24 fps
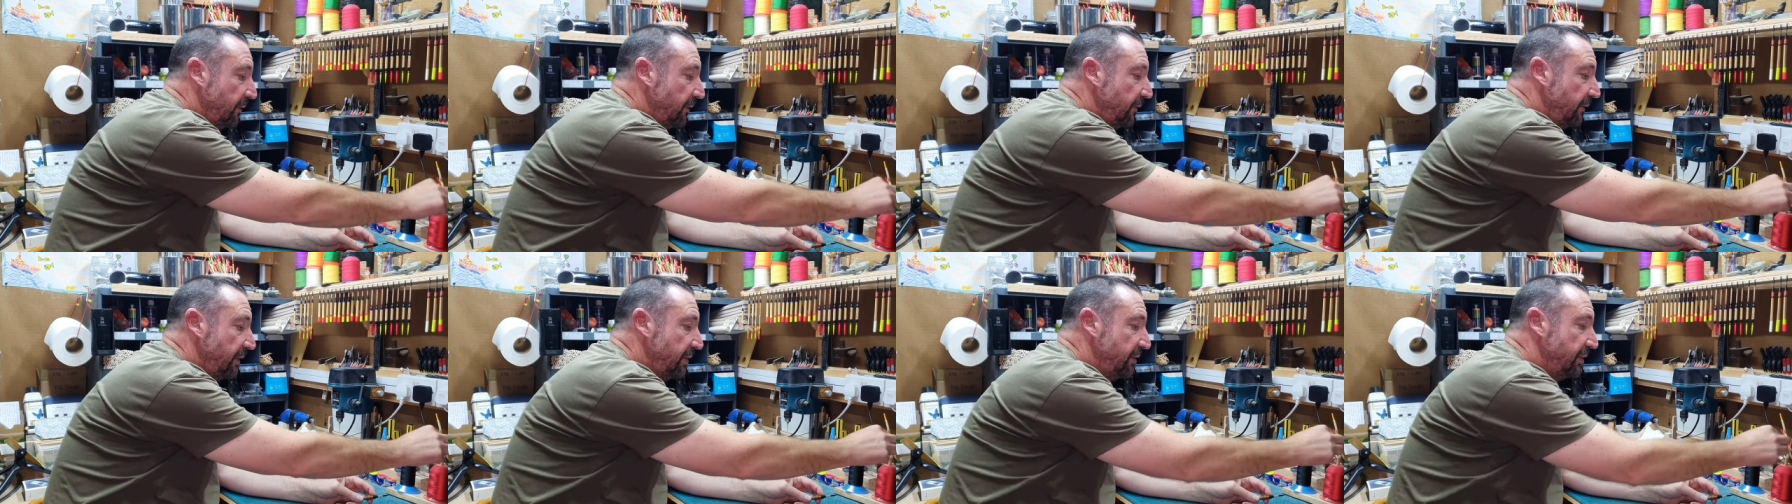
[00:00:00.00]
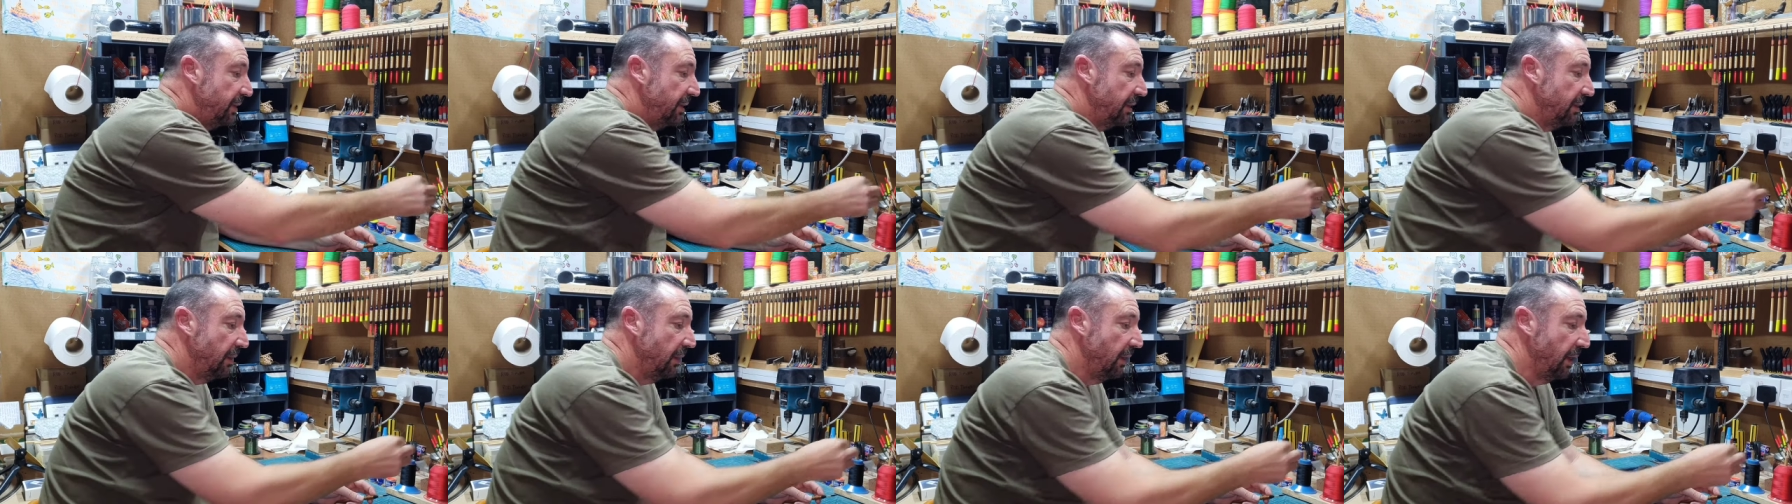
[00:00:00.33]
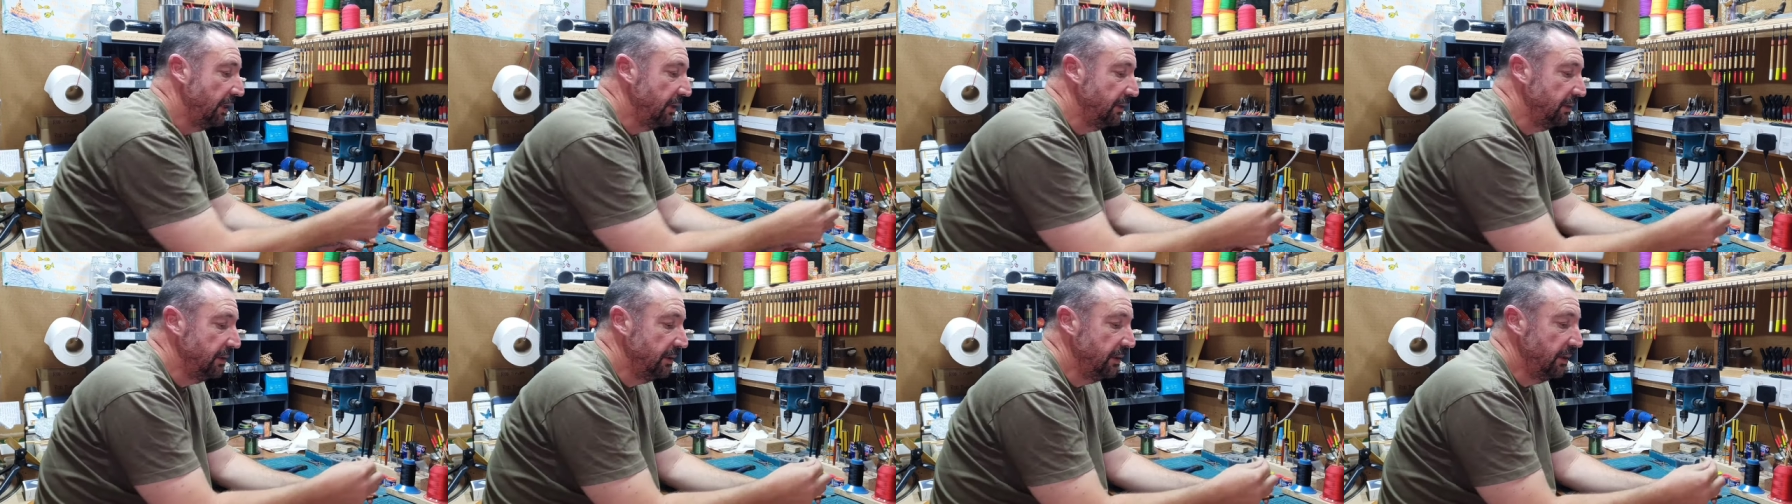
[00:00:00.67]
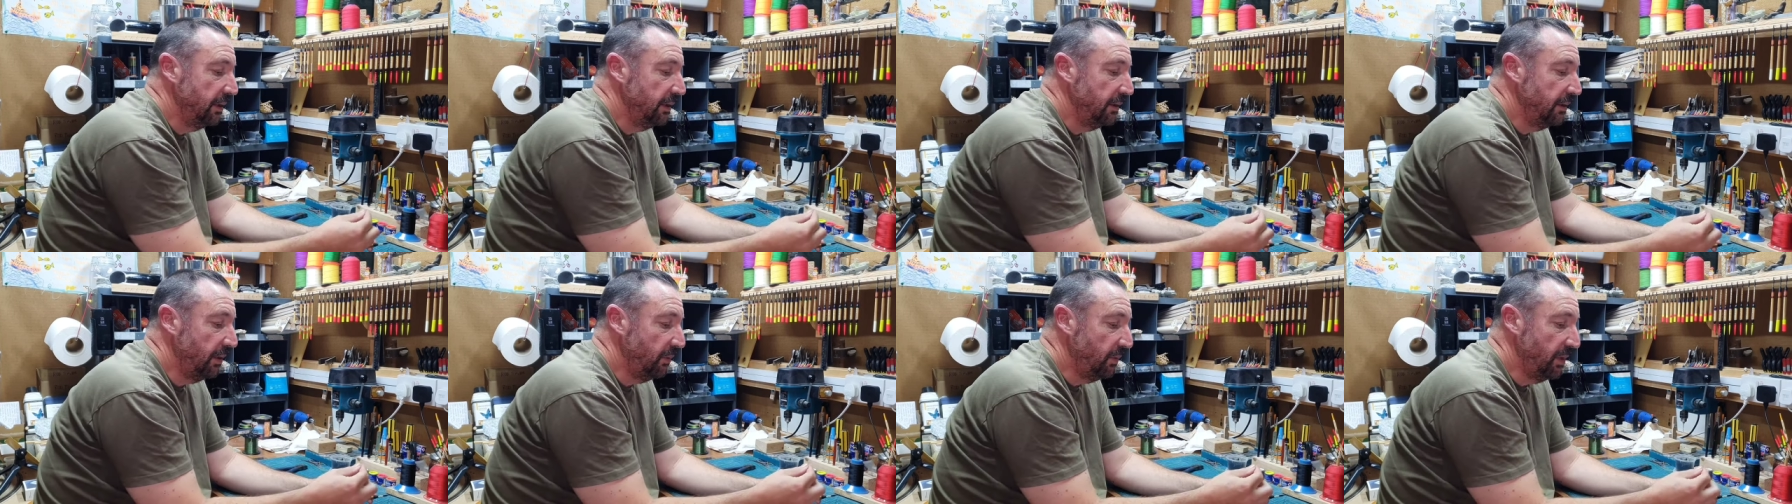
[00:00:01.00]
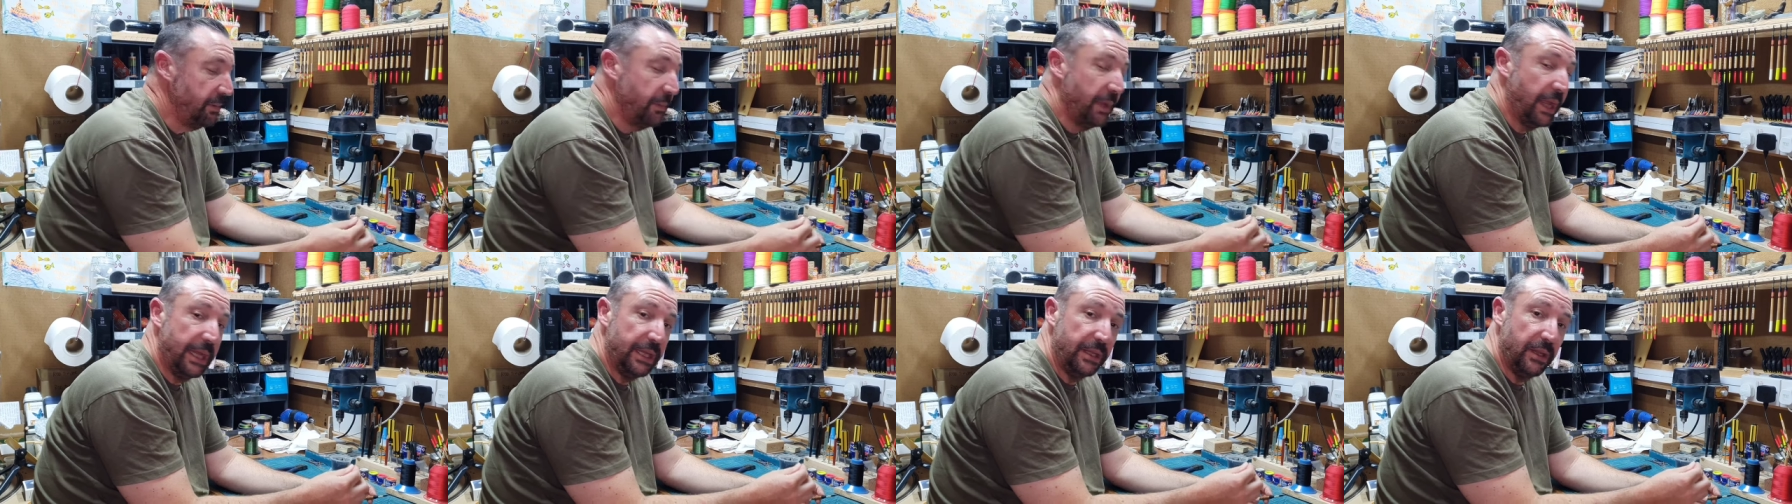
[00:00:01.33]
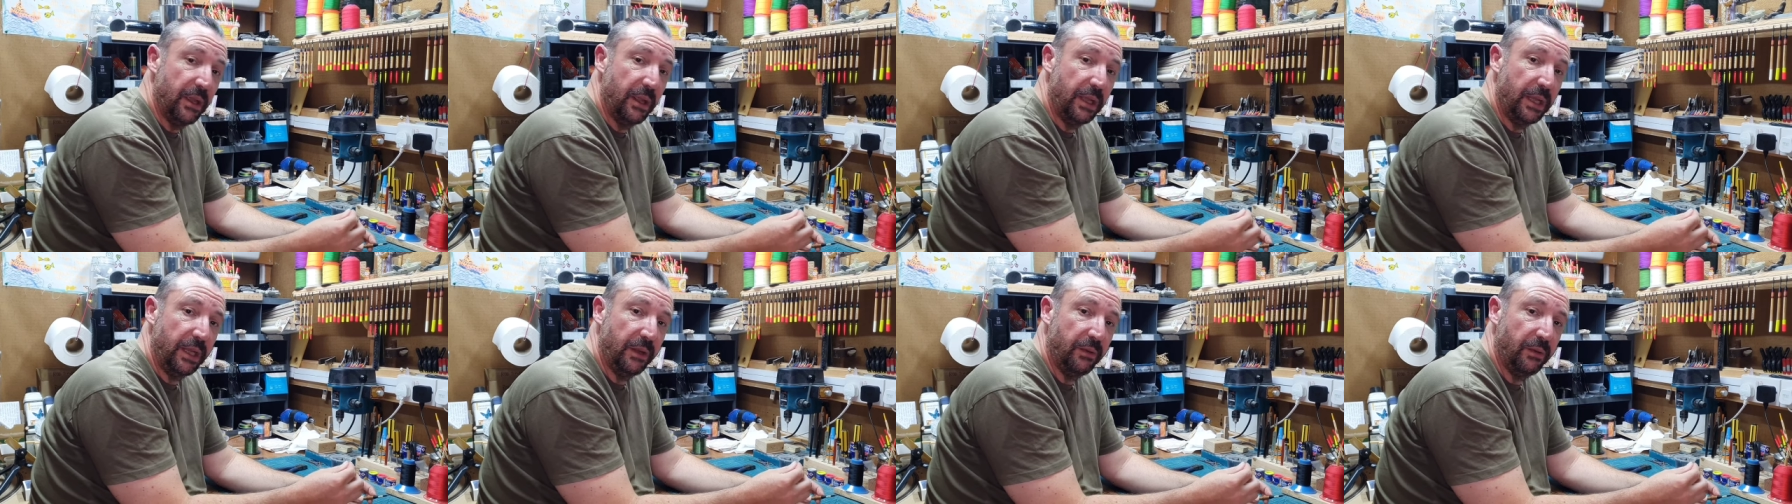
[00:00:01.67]
fishing line that we made
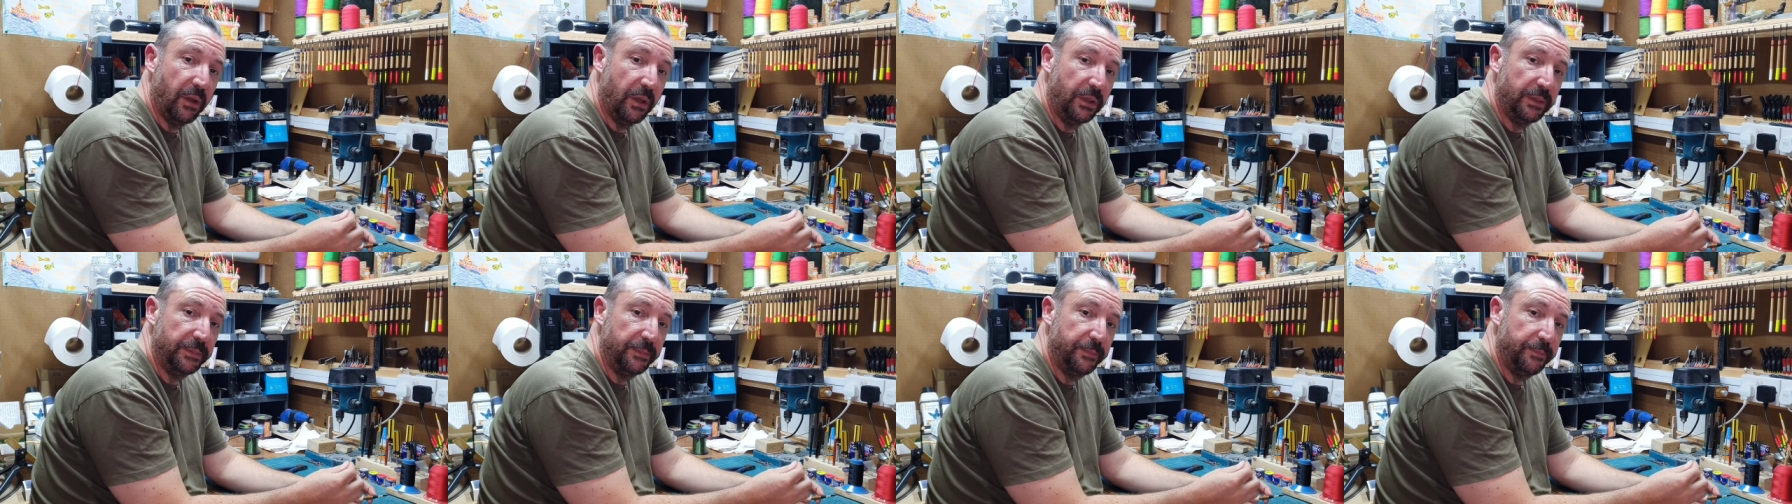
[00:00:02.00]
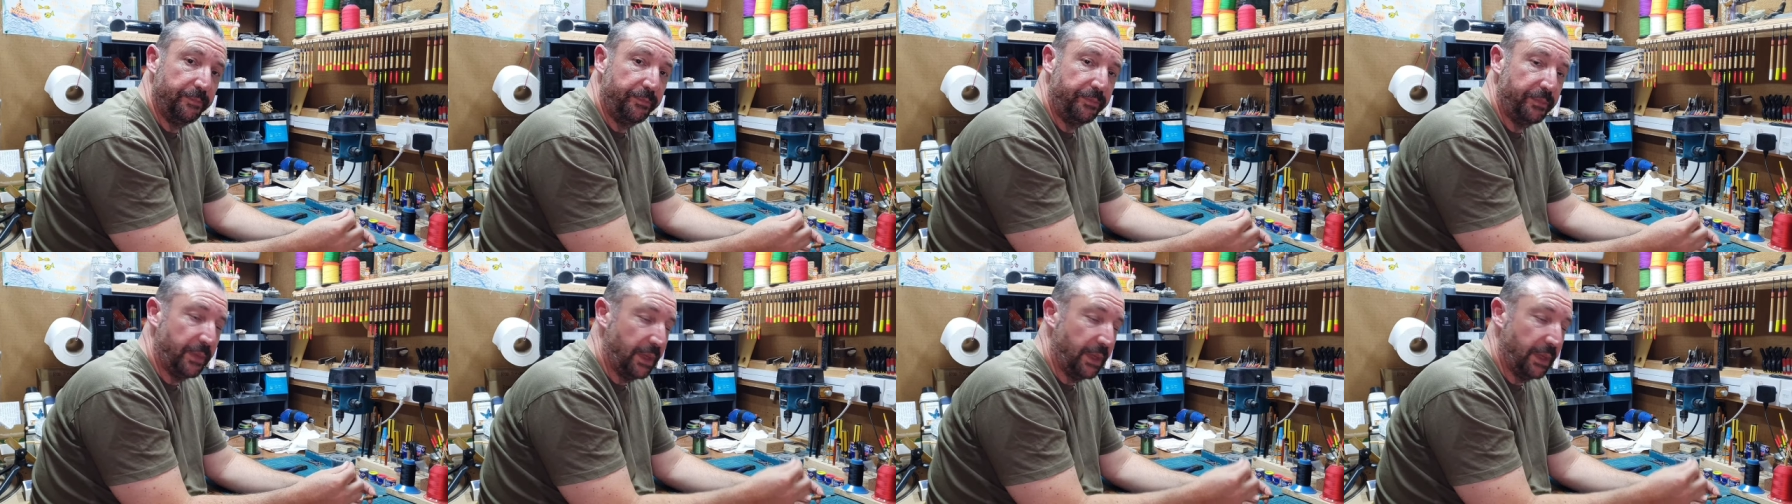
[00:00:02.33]
earlier on.